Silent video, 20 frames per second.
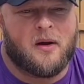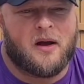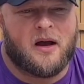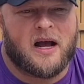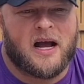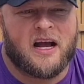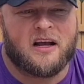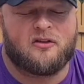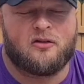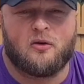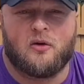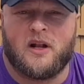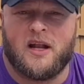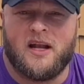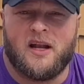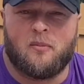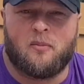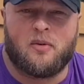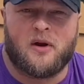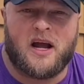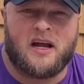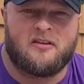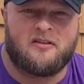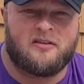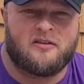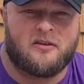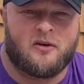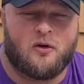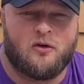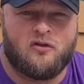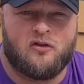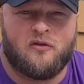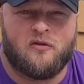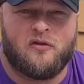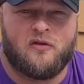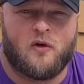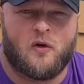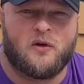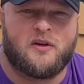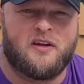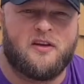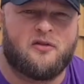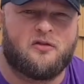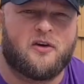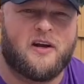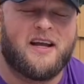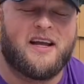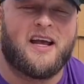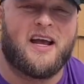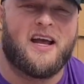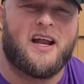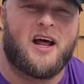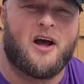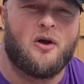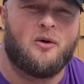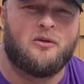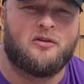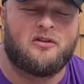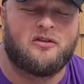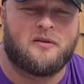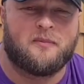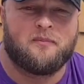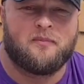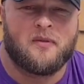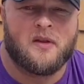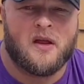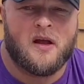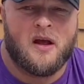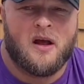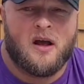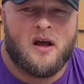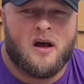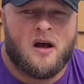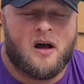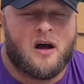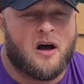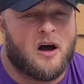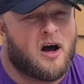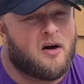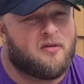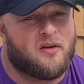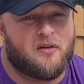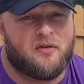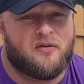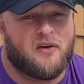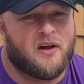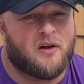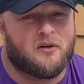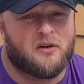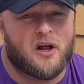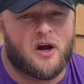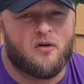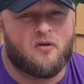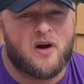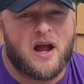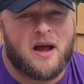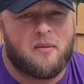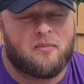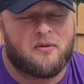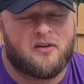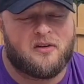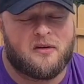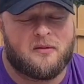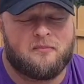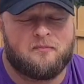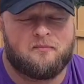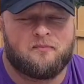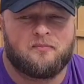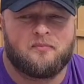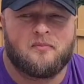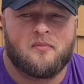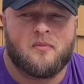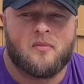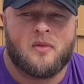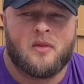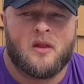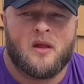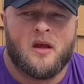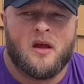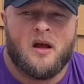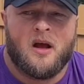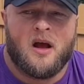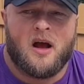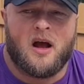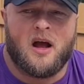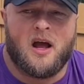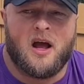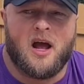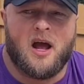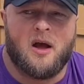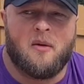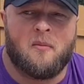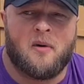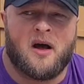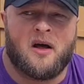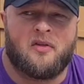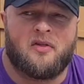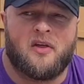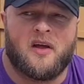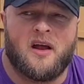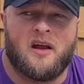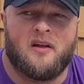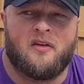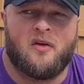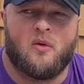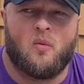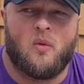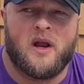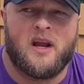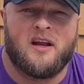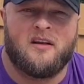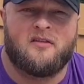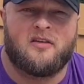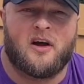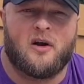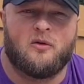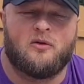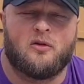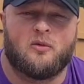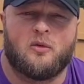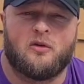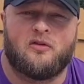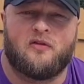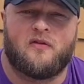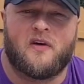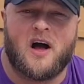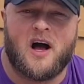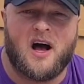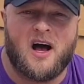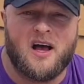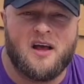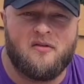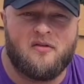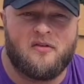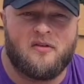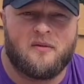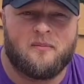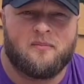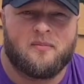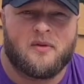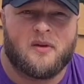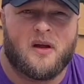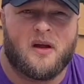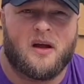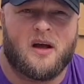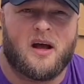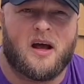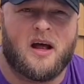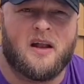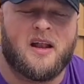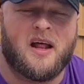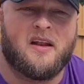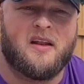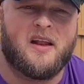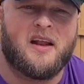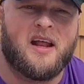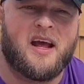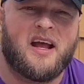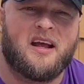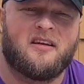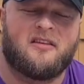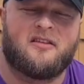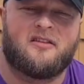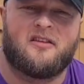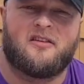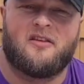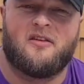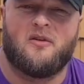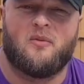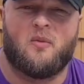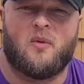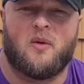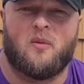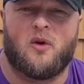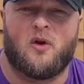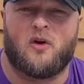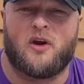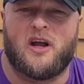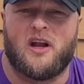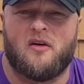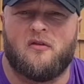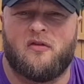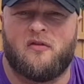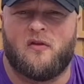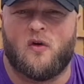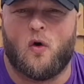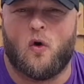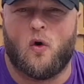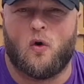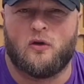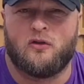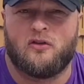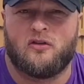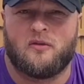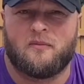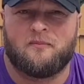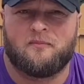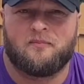axle clean and press, 143 kilos, half of the field no repped. I think the winning total was 5, and then the next we were looking at 4s.